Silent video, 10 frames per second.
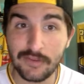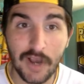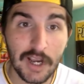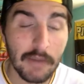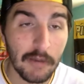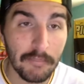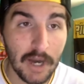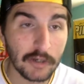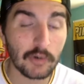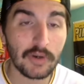We talk about
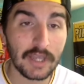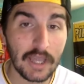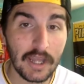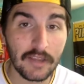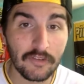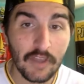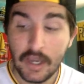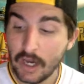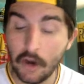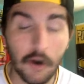monitoring innings
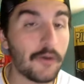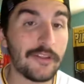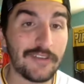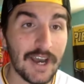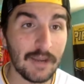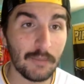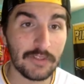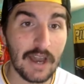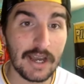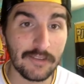all the time
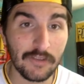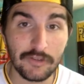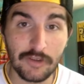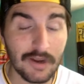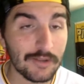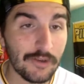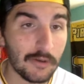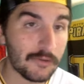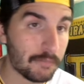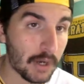with guys like Jared
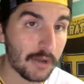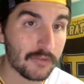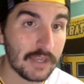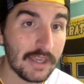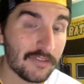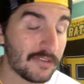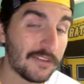Jones and Paul Skenes.